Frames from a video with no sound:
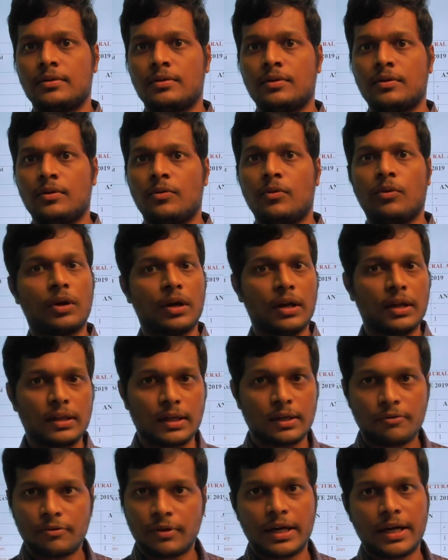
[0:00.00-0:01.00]
only
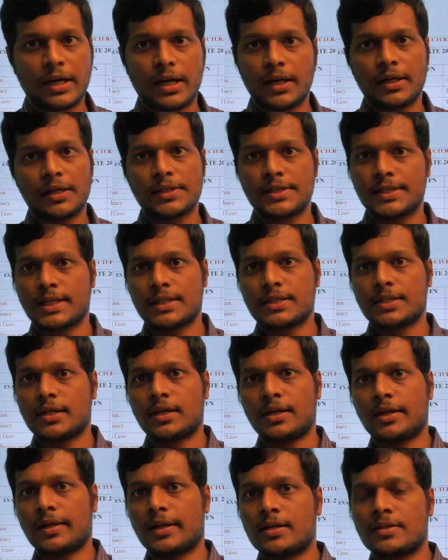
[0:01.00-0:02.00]
that were added in structural
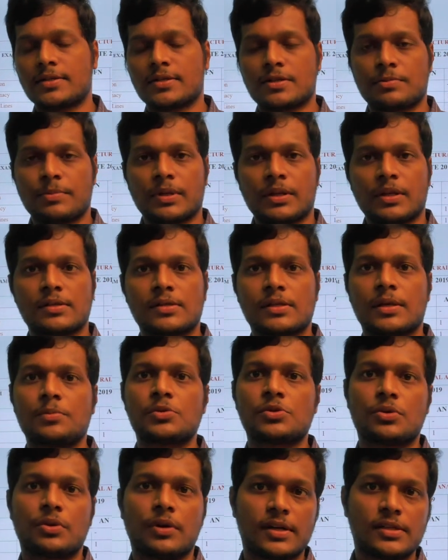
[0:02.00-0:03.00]
analysis method. Some
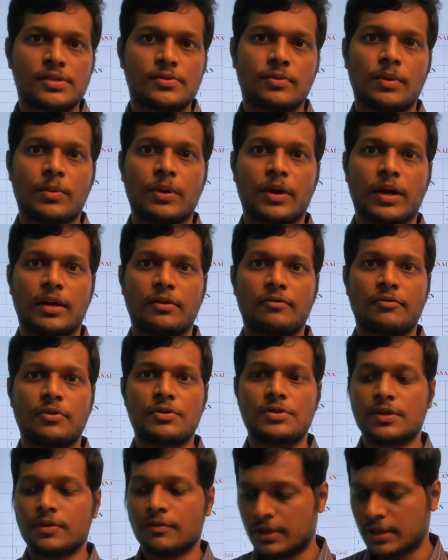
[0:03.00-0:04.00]
students will be
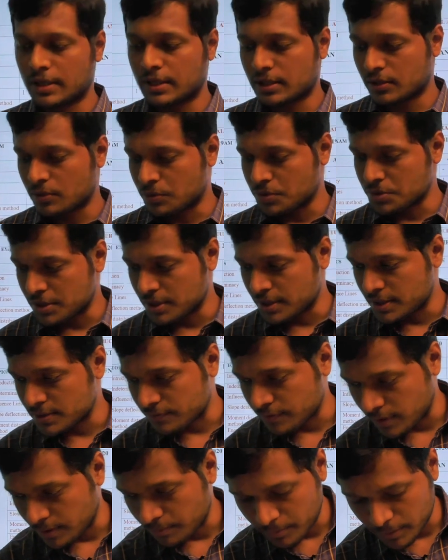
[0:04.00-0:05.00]
confusing whether the question is
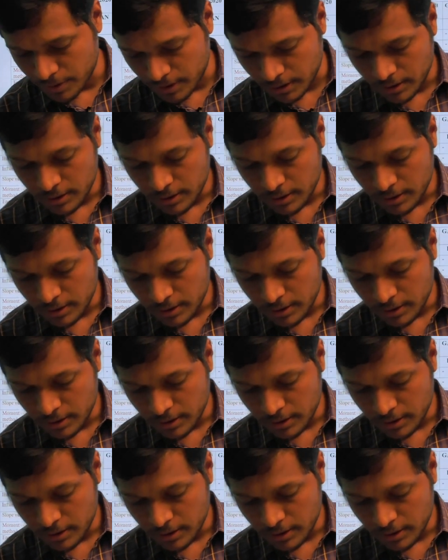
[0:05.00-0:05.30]
from uh,